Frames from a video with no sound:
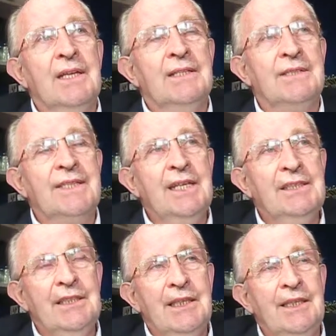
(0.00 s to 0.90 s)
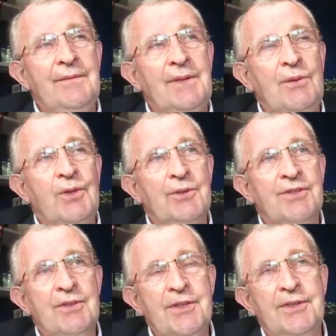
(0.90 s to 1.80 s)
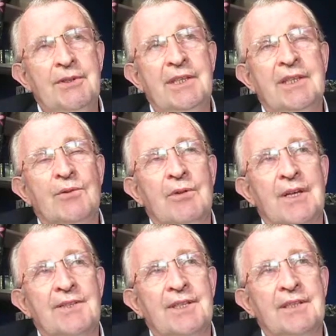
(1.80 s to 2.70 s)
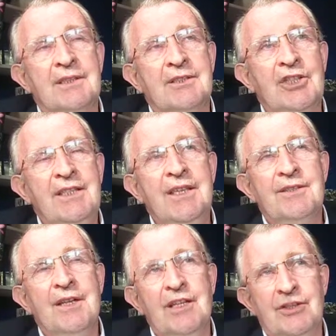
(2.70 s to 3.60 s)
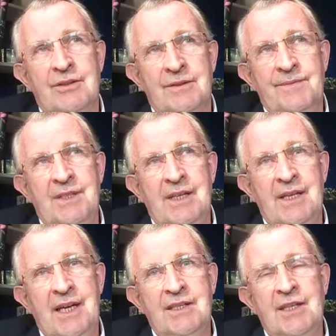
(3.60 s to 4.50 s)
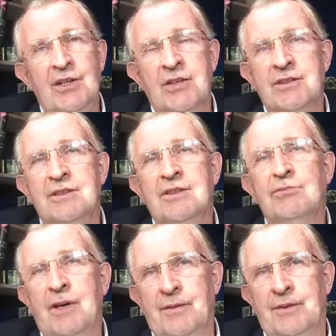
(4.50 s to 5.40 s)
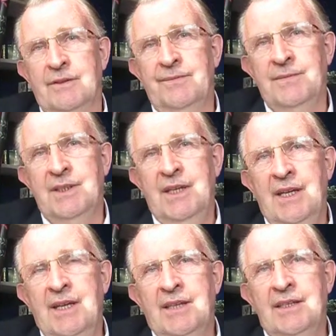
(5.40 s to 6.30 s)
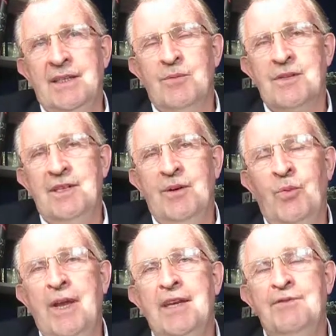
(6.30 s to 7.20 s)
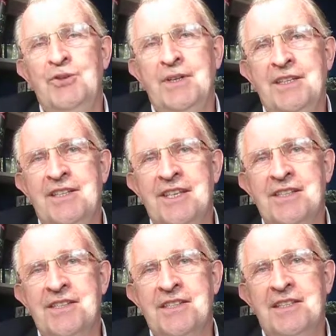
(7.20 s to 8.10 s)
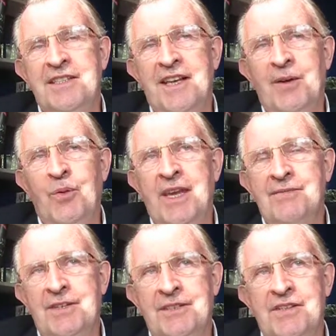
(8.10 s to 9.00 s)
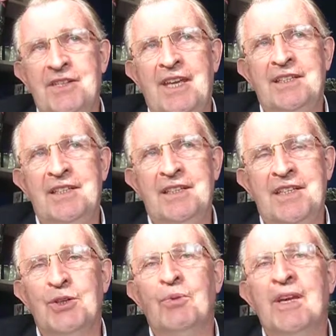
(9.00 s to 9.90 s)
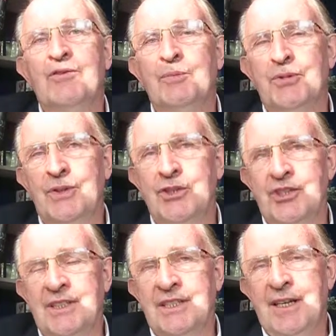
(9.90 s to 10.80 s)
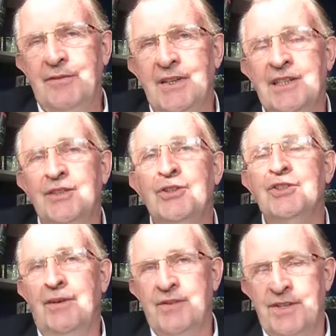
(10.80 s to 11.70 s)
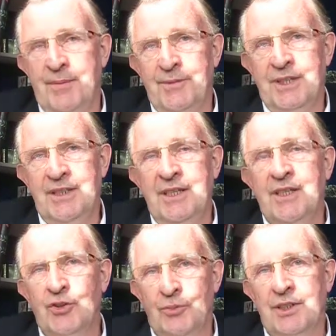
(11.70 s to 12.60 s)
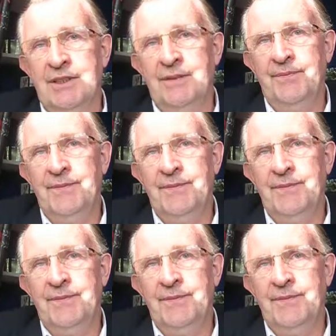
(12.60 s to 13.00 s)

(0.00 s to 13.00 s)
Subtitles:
Secondly, what was also clear was that Chinese culture had a lot to offer. There was a way of doing things, a way of understanding, and a way of approaching that I felt could offer something to Britain.